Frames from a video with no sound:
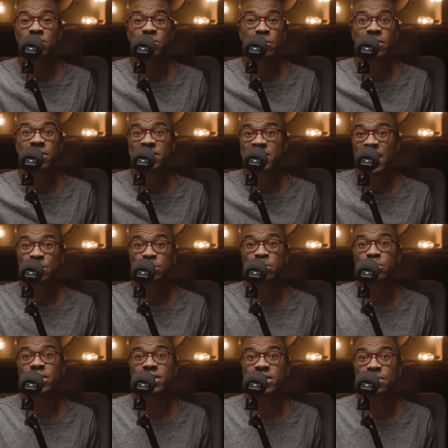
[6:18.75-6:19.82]
their work and they happen to
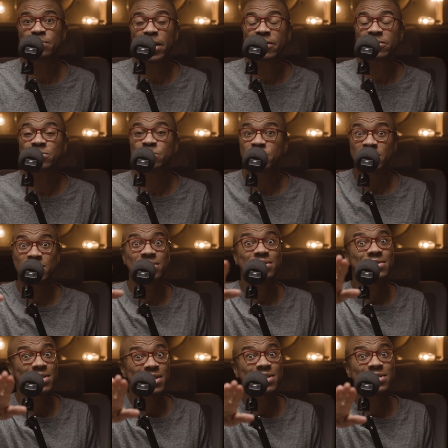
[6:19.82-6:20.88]
be on Clubhouse, which
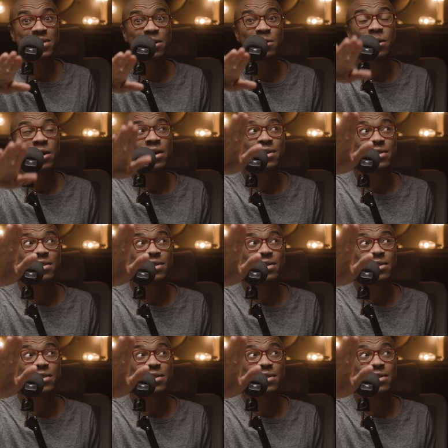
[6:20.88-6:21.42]
check this out,